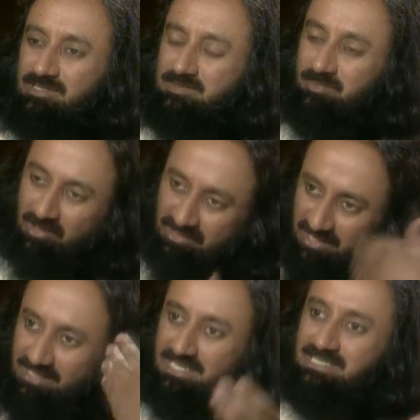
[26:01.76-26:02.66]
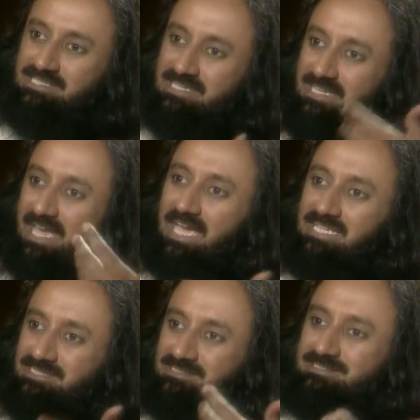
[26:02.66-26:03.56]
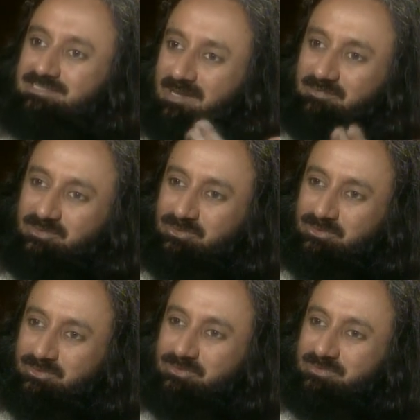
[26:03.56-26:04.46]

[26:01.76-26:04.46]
spontaneously actions come to you.